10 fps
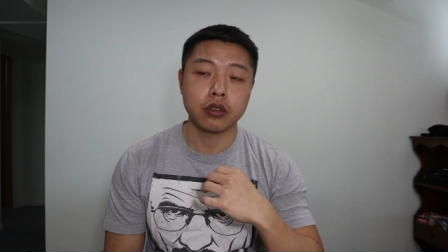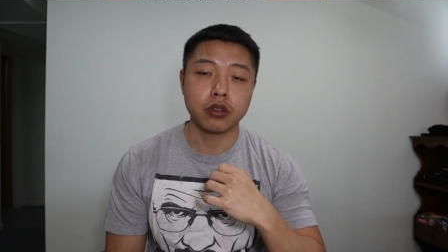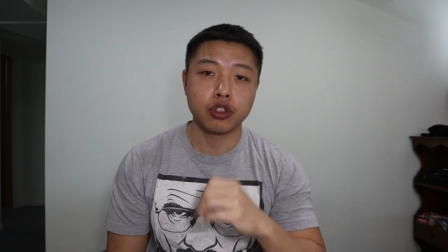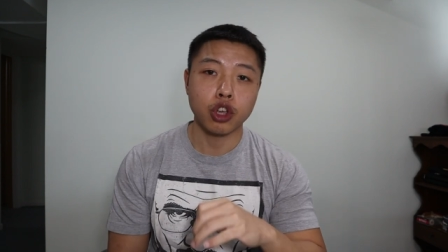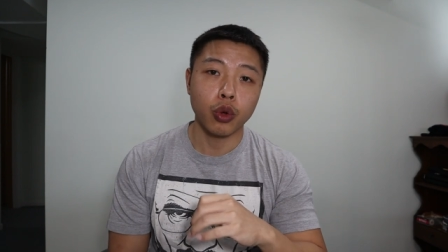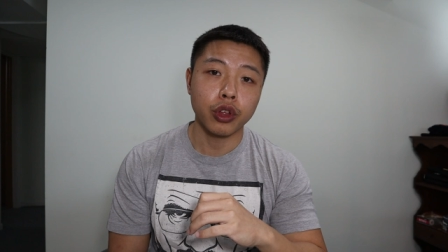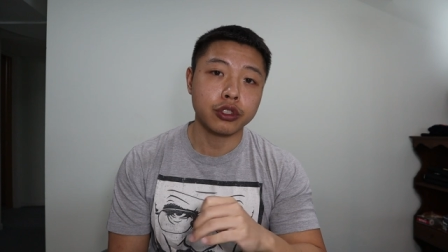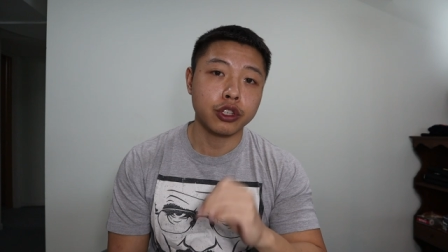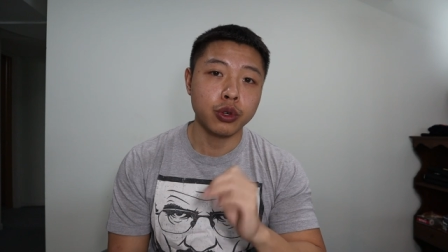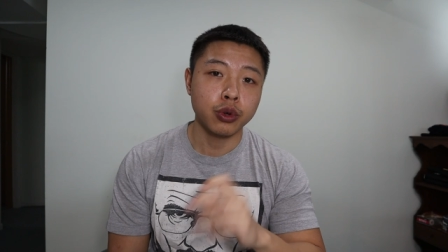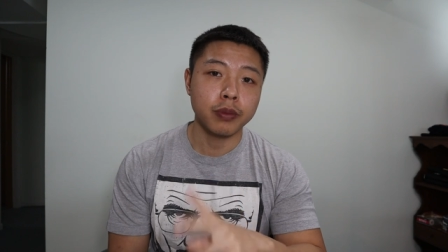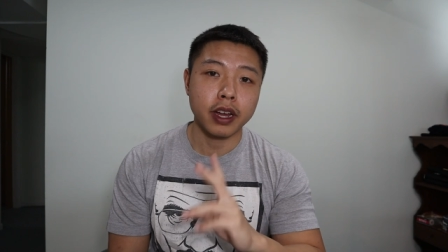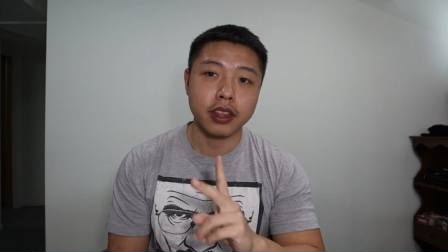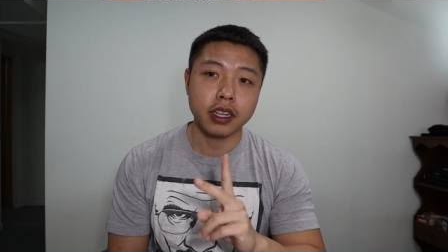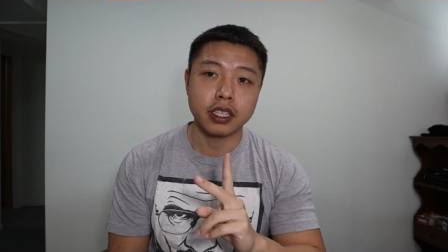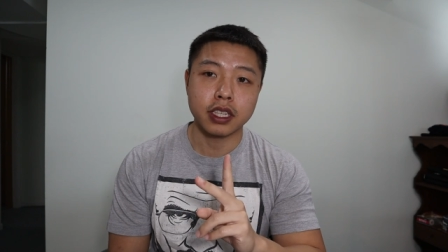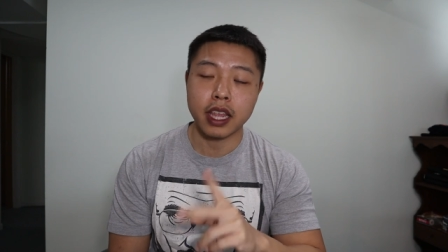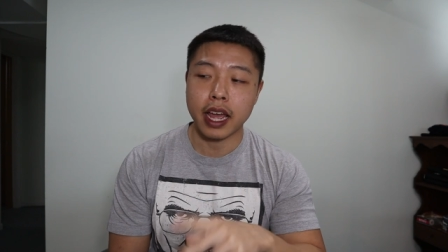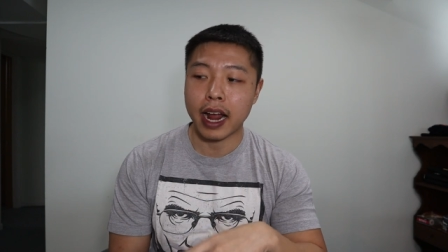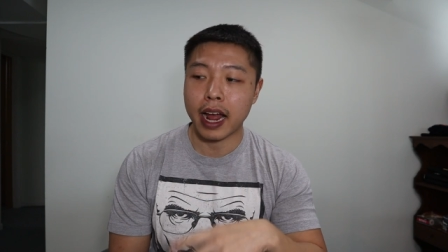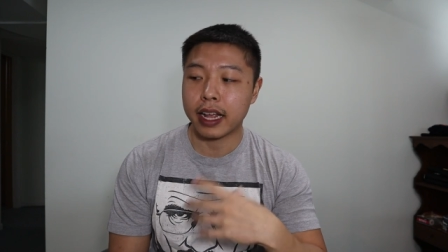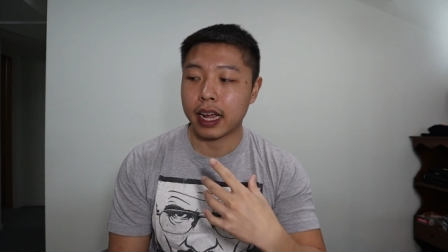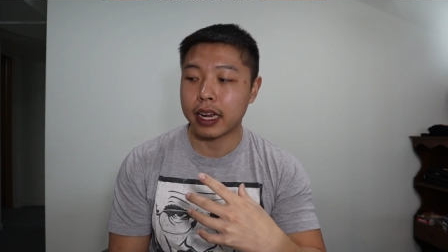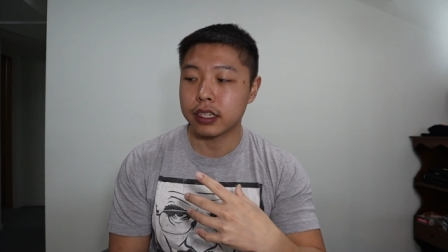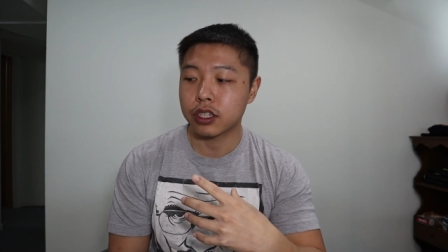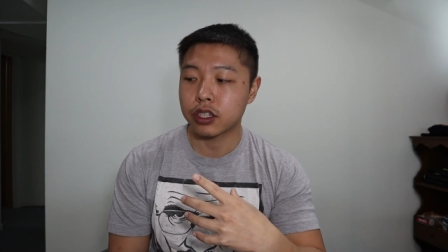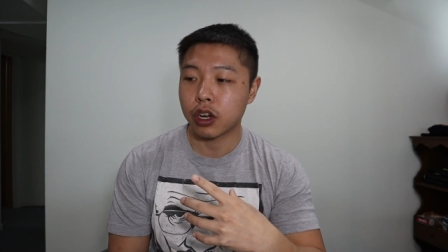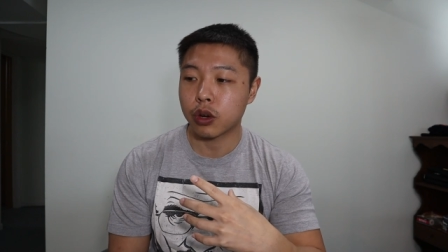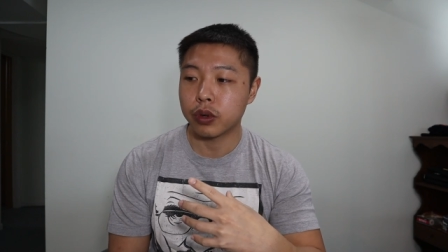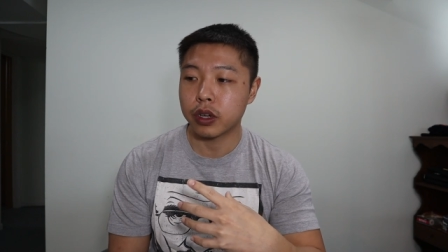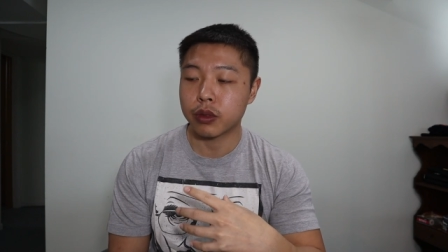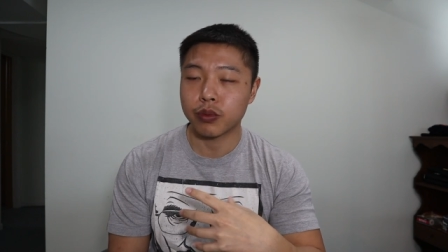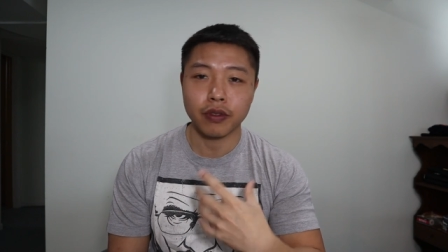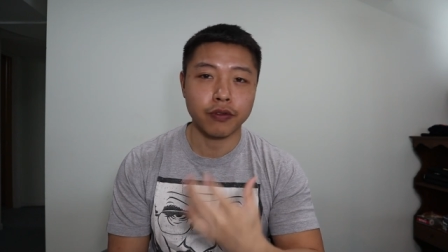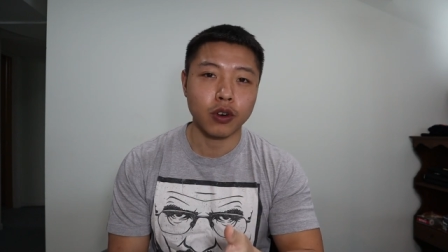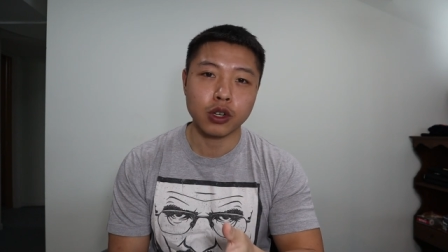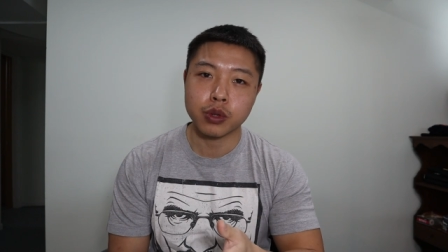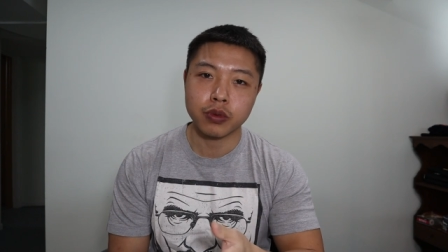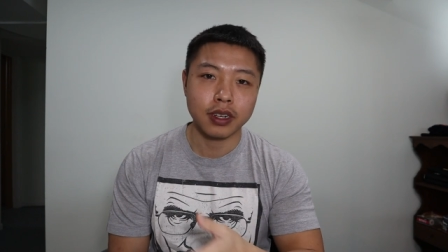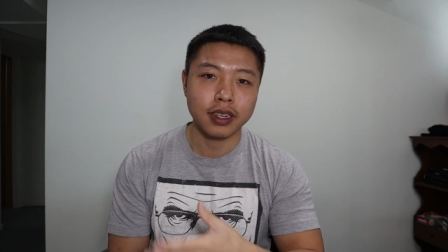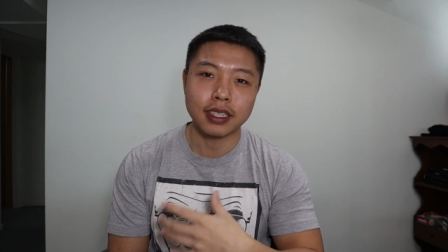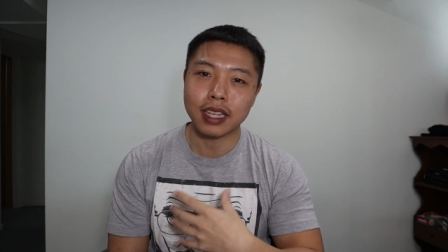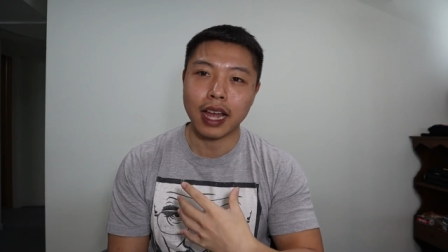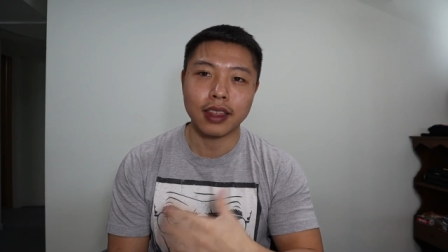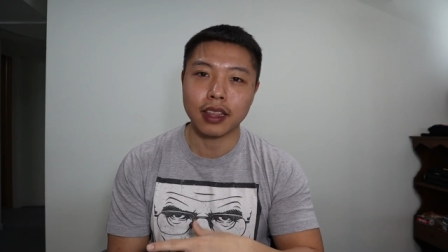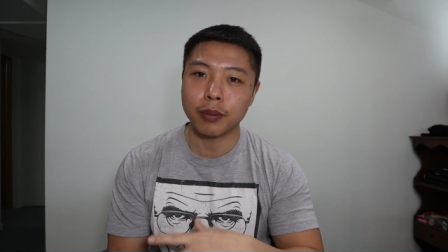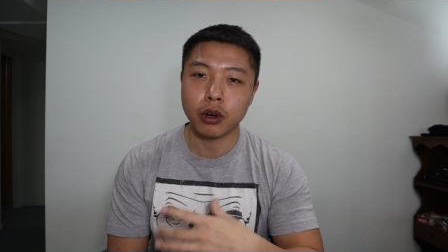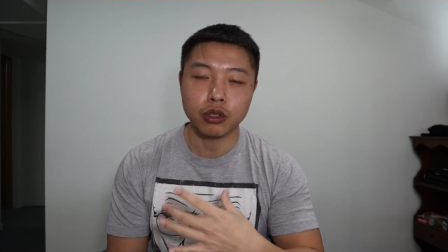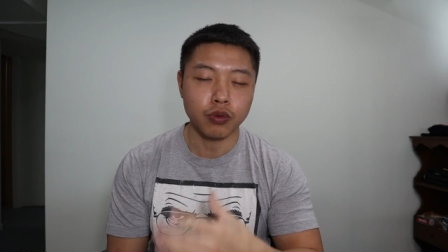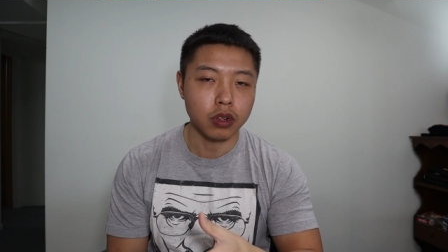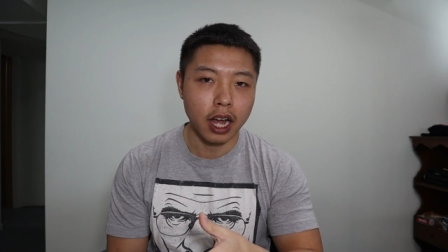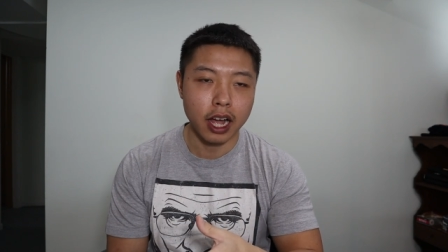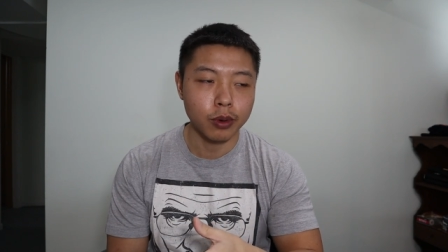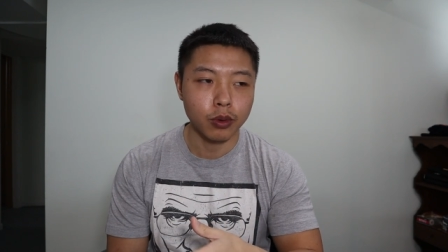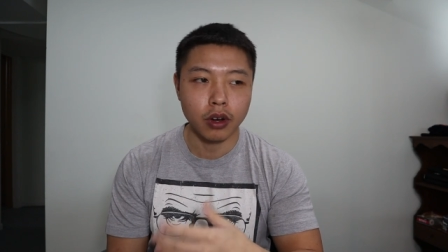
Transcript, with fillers: So the two methods that I kind of stuck with, well the first one is I think the most reliable